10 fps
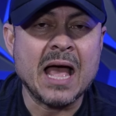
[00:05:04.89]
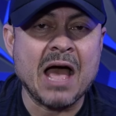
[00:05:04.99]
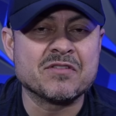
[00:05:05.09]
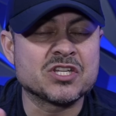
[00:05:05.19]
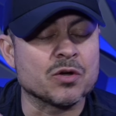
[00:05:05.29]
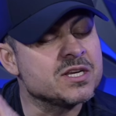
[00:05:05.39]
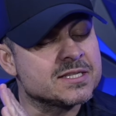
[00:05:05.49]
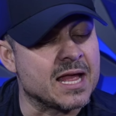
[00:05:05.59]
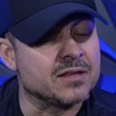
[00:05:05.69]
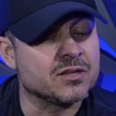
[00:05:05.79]
have a certain
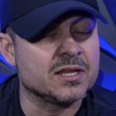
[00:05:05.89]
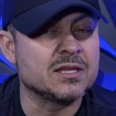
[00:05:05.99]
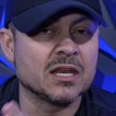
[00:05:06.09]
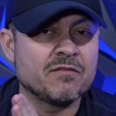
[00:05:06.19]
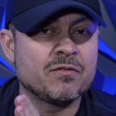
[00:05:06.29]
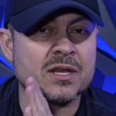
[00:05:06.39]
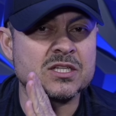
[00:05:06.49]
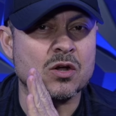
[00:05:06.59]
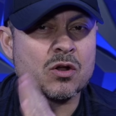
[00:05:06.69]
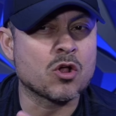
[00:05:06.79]
standard and they live in a
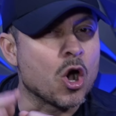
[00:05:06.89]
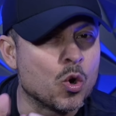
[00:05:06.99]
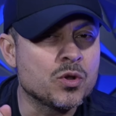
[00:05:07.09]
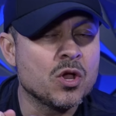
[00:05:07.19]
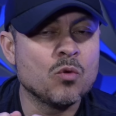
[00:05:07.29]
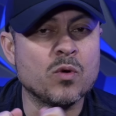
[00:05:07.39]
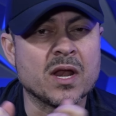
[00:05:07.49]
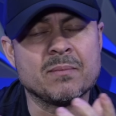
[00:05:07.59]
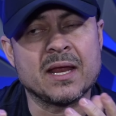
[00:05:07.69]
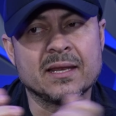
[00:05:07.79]
certain code where
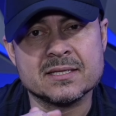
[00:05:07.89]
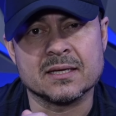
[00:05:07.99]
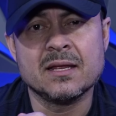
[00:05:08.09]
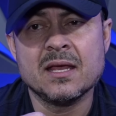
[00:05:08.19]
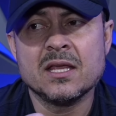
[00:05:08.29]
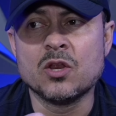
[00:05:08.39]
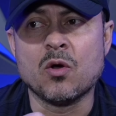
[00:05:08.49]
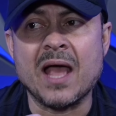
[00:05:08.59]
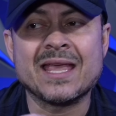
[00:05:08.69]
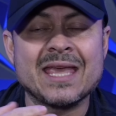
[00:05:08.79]
I'm like, listen,
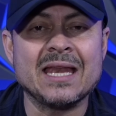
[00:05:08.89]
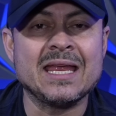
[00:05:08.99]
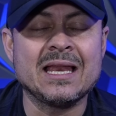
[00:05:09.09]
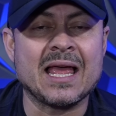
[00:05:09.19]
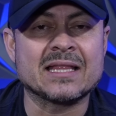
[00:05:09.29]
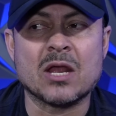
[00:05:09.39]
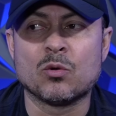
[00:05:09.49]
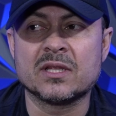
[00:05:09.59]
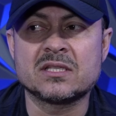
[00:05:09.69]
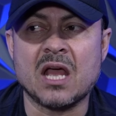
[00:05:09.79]
I can't eat like that
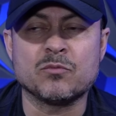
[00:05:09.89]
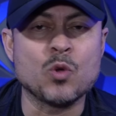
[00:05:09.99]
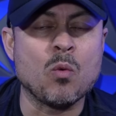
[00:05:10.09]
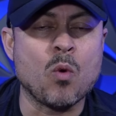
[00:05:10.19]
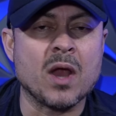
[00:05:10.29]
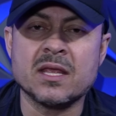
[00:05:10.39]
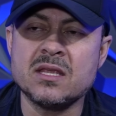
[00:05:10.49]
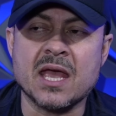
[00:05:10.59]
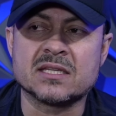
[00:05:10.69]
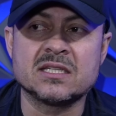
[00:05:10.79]
all the time. Do I want it?
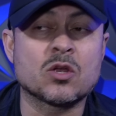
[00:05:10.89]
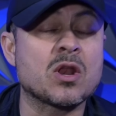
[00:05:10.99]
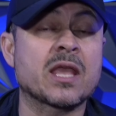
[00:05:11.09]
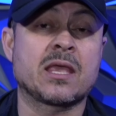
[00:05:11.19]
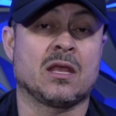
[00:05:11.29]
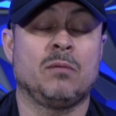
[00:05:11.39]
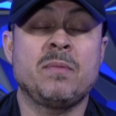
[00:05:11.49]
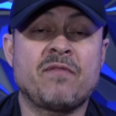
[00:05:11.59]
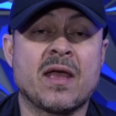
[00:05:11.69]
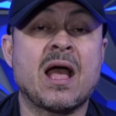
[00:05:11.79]
Yes. Is it gonna kill me
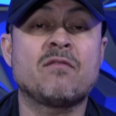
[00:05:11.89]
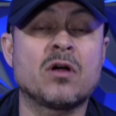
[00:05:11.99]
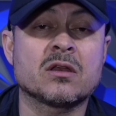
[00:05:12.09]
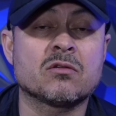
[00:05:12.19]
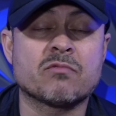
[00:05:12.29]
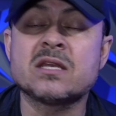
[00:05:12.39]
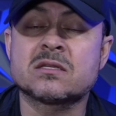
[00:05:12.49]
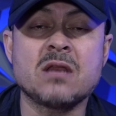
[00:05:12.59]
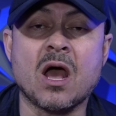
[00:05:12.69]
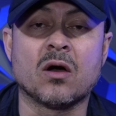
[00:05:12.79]
if I have onion
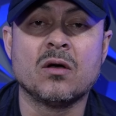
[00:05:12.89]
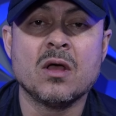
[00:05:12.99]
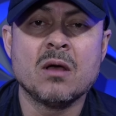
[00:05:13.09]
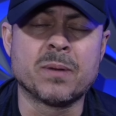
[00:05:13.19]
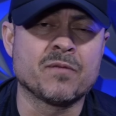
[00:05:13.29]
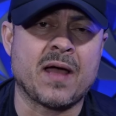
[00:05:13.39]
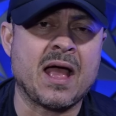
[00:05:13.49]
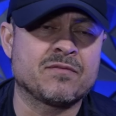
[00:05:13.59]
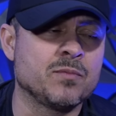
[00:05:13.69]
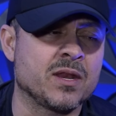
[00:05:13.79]
rings? No. But if I
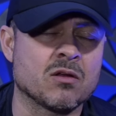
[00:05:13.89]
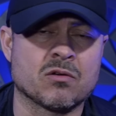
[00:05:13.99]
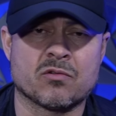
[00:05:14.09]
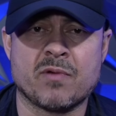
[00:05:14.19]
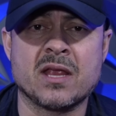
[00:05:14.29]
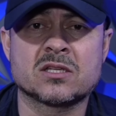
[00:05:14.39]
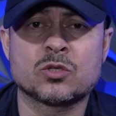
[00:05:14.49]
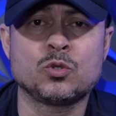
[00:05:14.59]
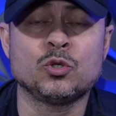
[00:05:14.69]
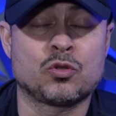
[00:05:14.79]
have too many onion rings,
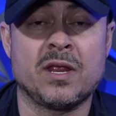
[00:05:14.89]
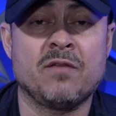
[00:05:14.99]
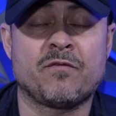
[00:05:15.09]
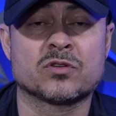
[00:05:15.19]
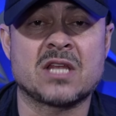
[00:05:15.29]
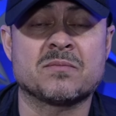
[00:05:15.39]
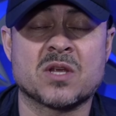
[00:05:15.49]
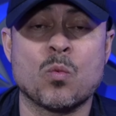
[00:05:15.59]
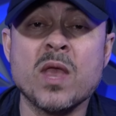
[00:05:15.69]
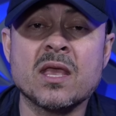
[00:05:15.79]
2, 3, 4 times
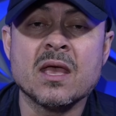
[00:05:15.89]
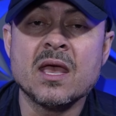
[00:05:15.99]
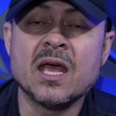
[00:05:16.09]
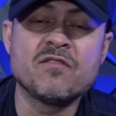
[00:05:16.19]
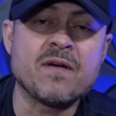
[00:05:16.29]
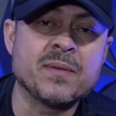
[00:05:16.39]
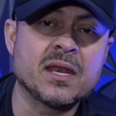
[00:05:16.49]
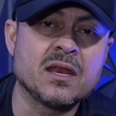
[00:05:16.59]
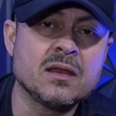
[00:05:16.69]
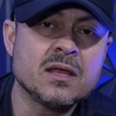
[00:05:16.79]
a week, and if I'm
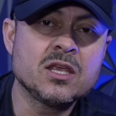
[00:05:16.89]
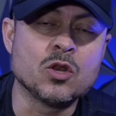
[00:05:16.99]
eating,